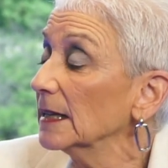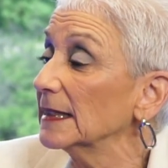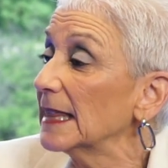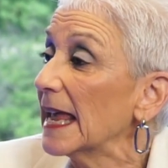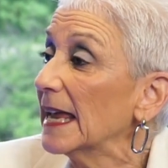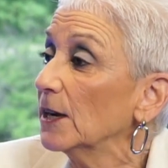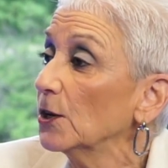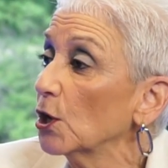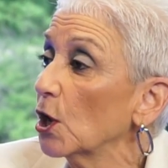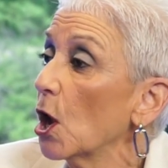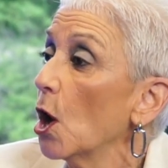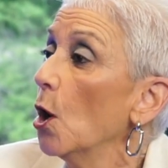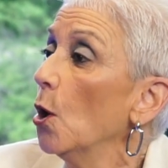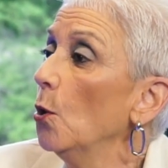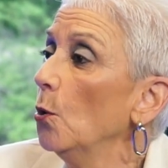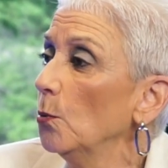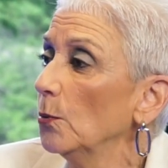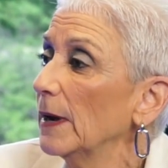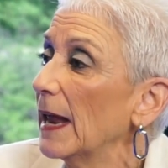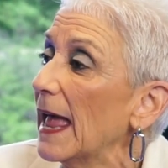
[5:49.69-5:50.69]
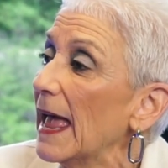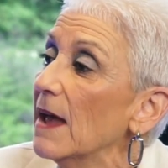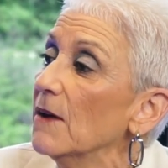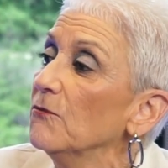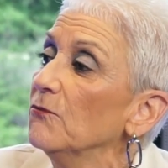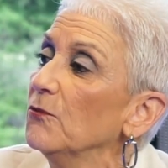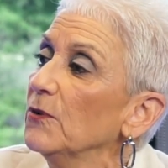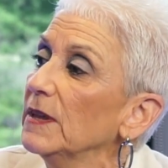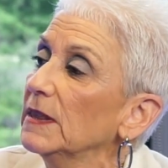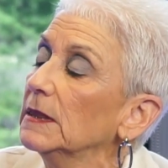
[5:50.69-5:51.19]
They encode
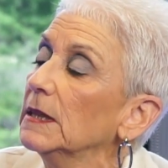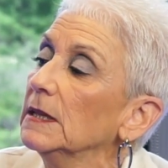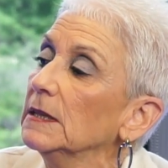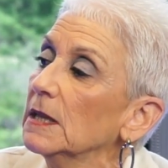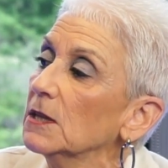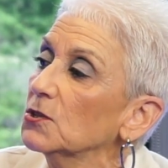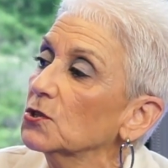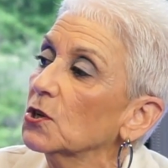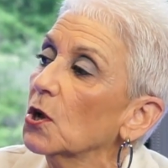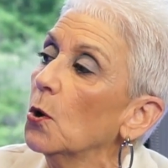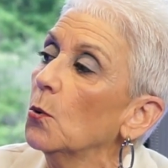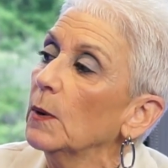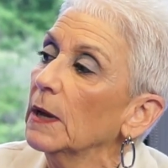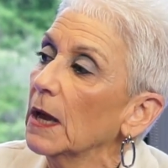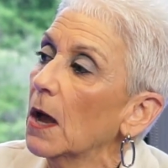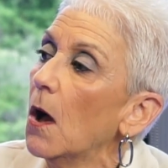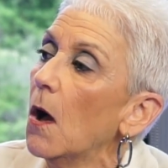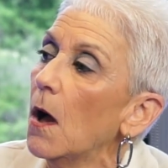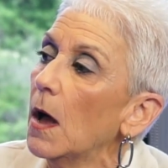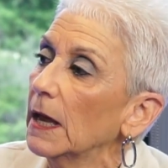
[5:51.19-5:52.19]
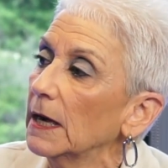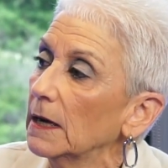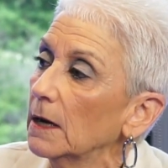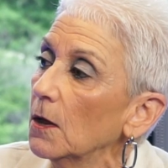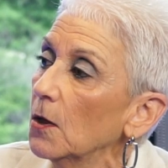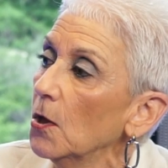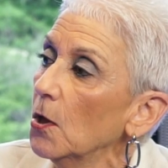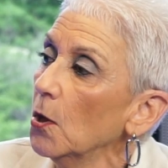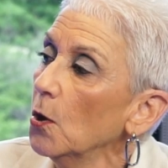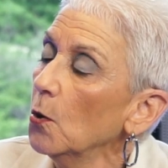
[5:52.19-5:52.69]
everything that's going on
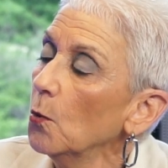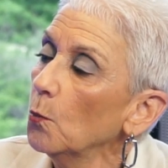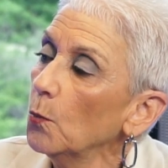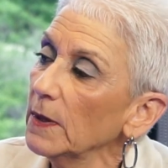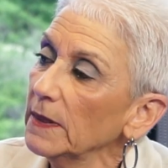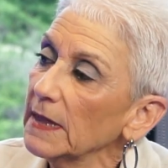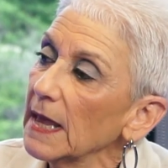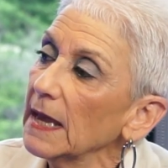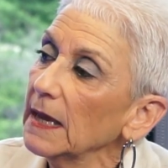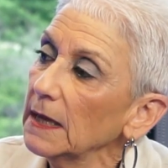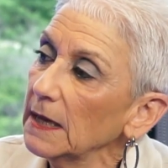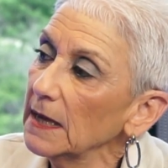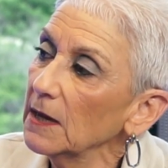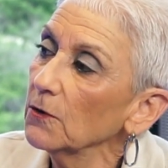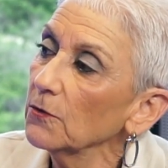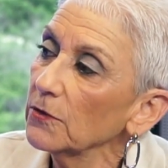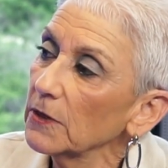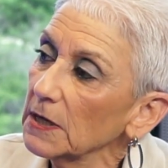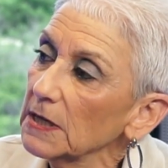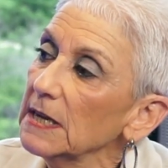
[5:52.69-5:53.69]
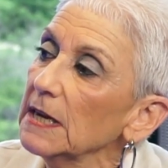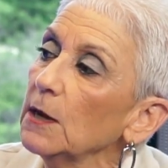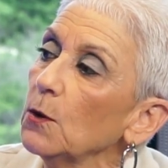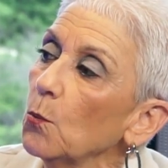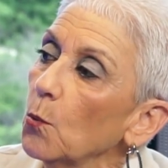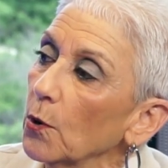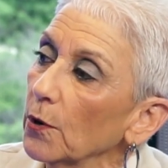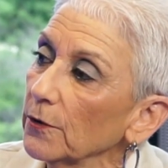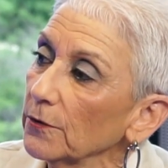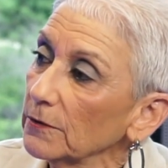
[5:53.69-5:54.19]
when they hear the D
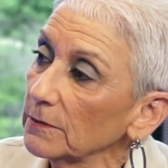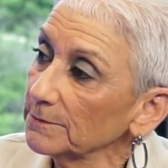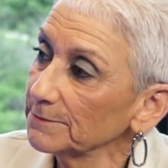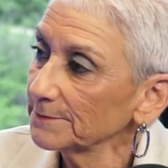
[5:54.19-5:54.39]
word.